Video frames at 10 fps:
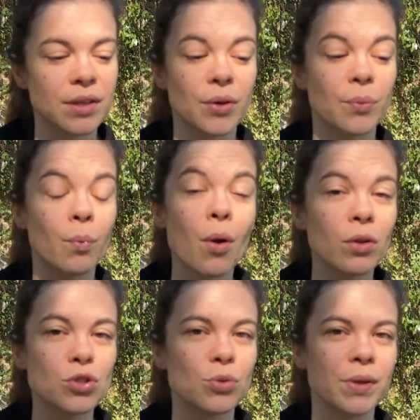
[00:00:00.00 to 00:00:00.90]
the
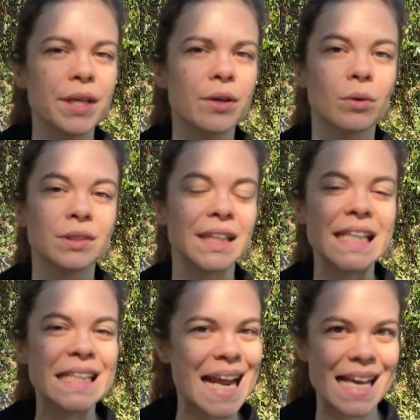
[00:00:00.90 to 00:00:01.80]
world tree called
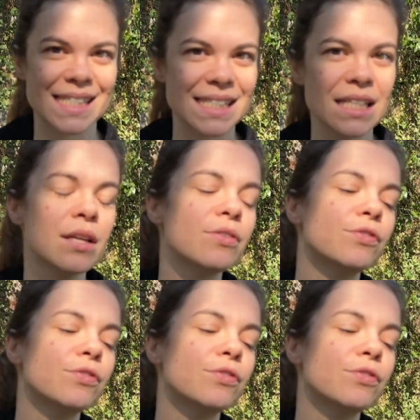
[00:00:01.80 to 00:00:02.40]
Yggdrasil,